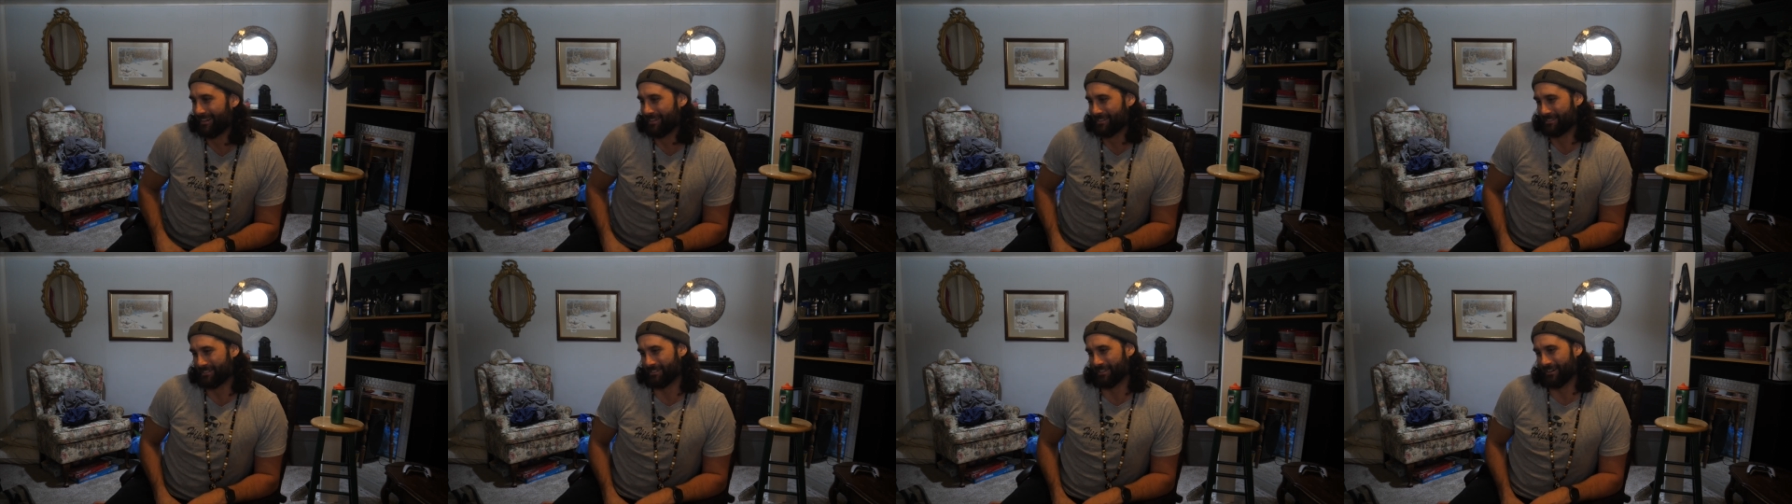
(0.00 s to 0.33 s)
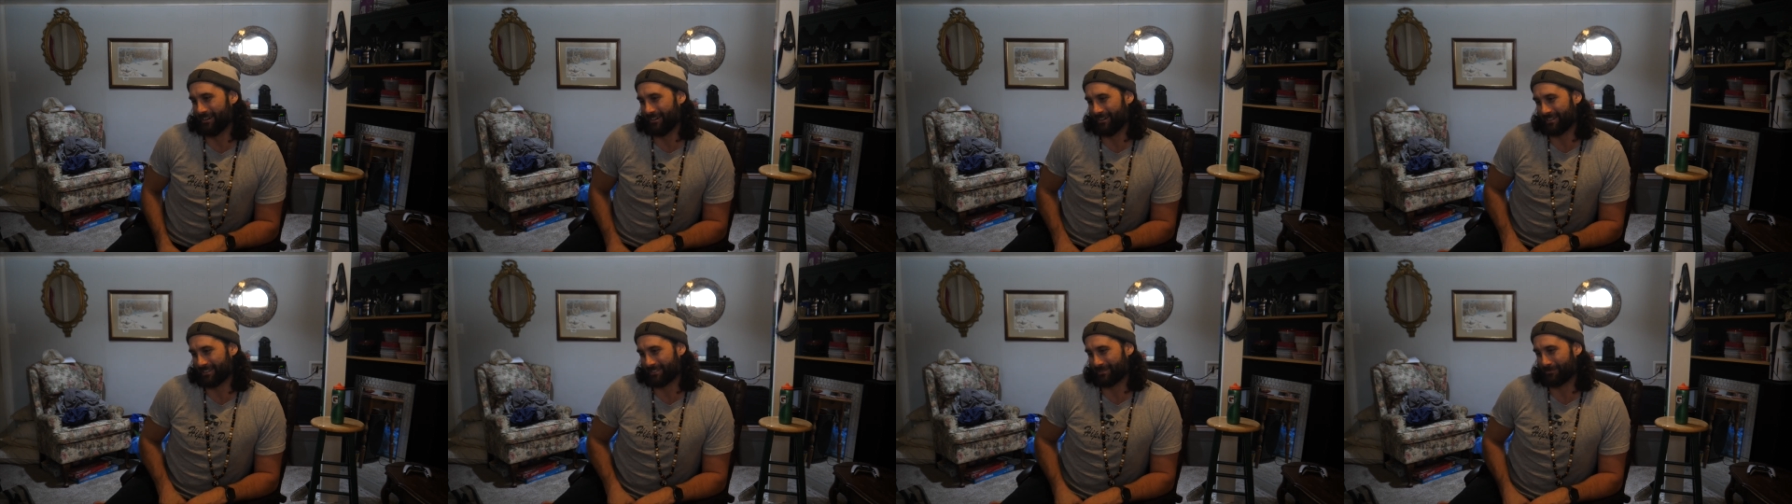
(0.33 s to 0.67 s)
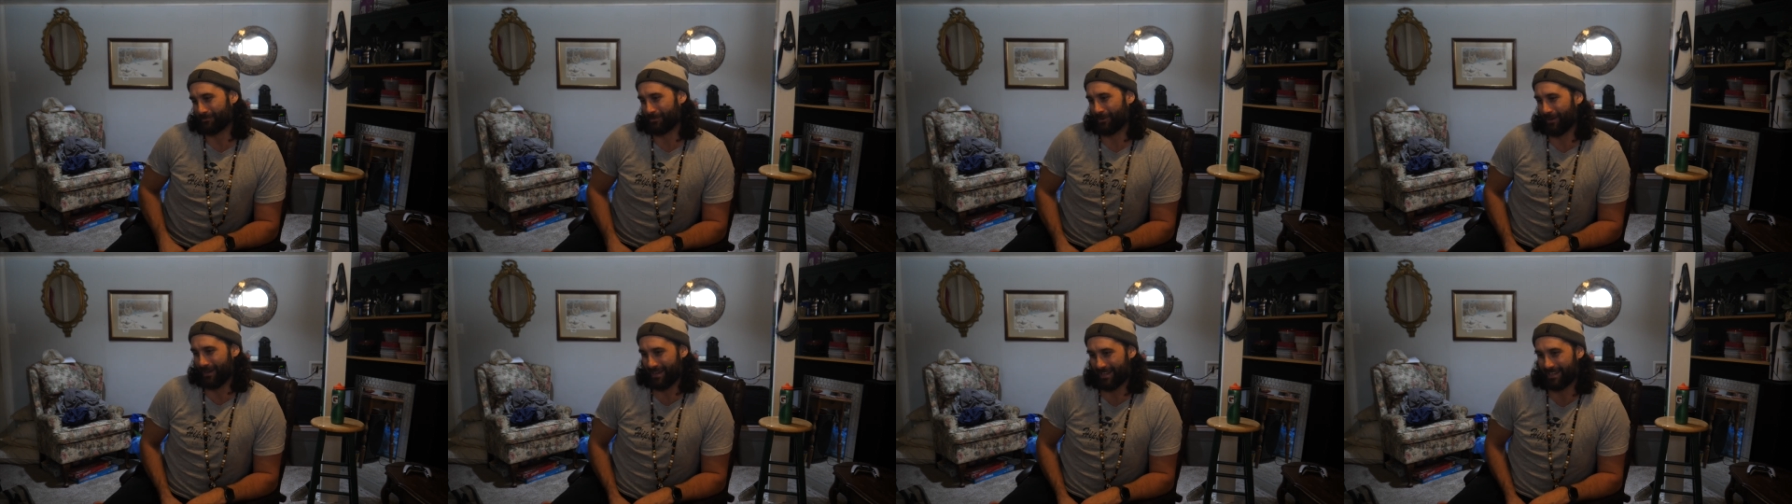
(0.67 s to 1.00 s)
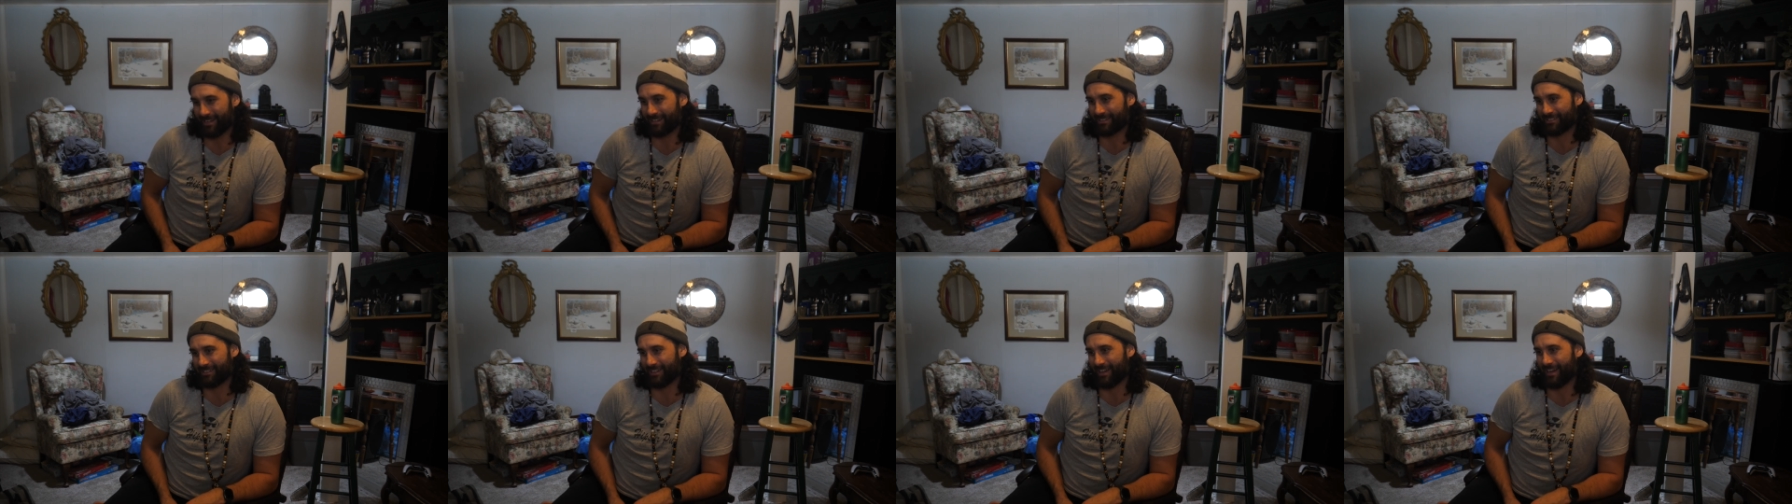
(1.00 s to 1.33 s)
So it's pretty
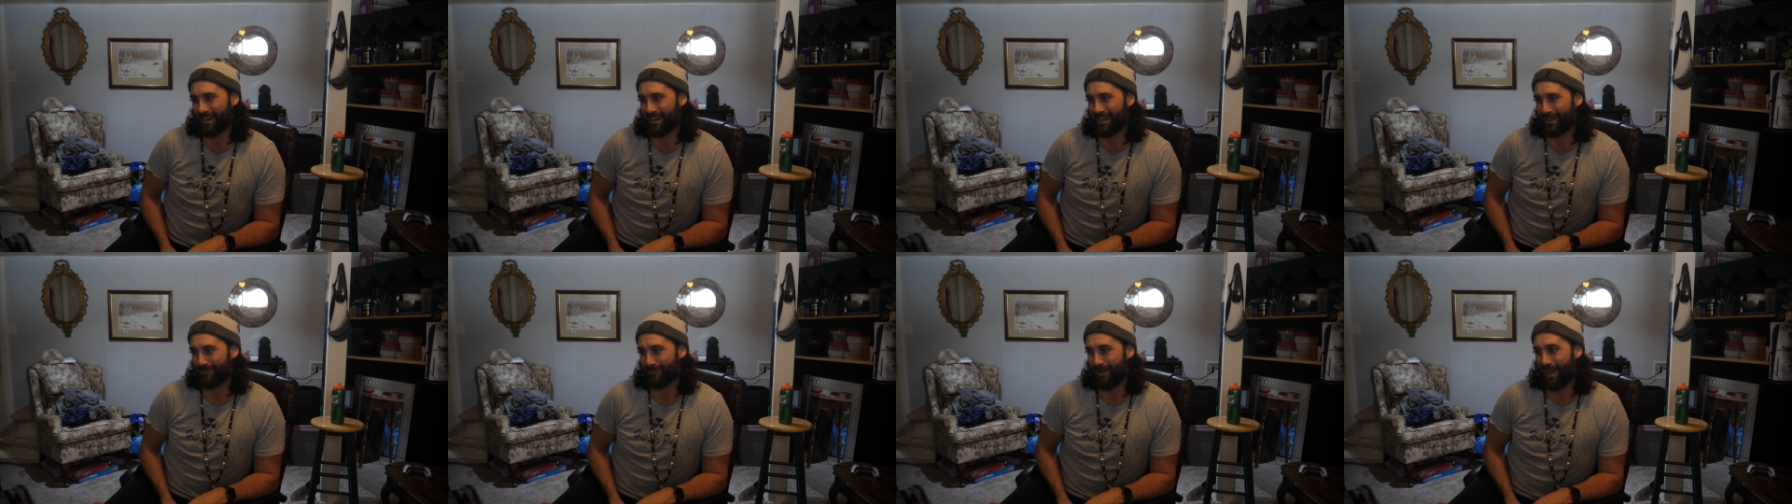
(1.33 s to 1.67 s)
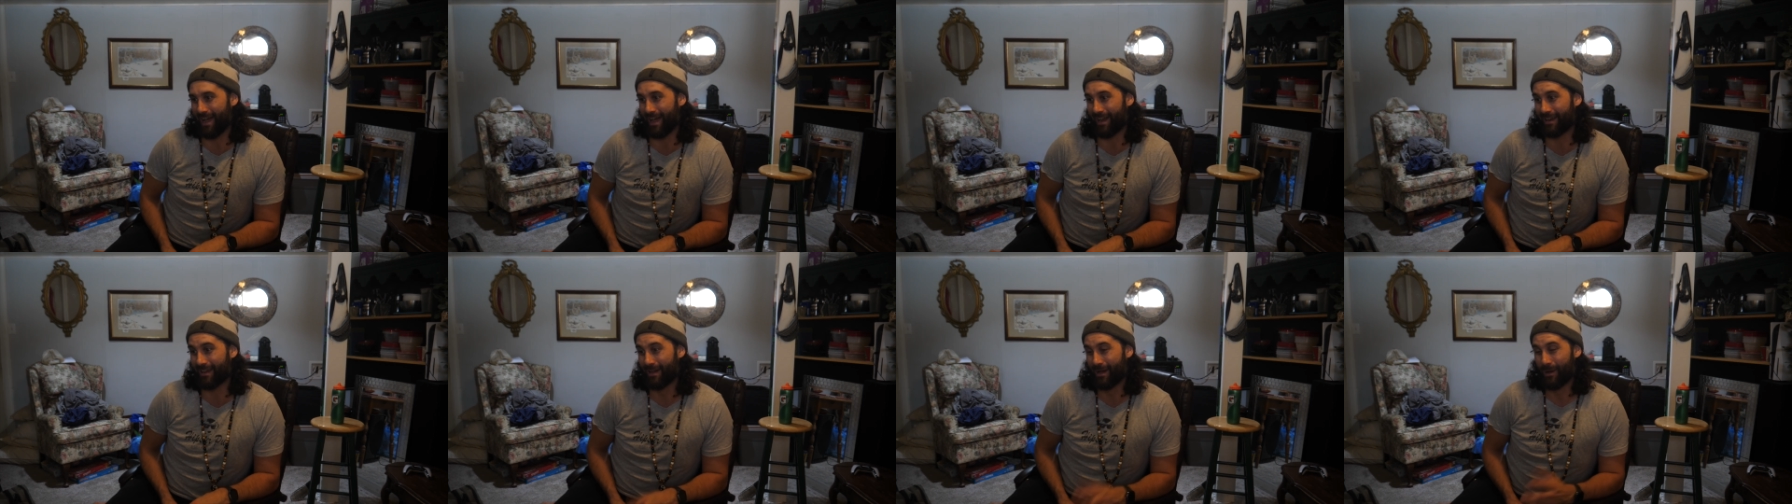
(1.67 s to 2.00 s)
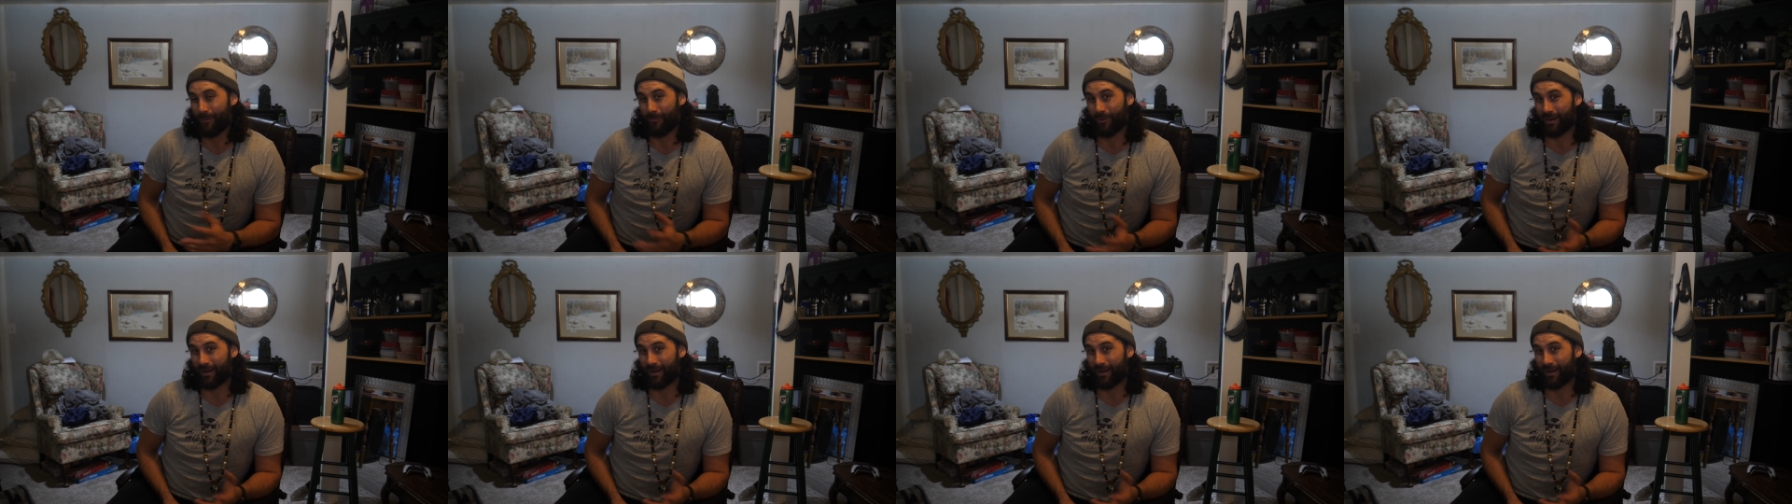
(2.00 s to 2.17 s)
exciting, man.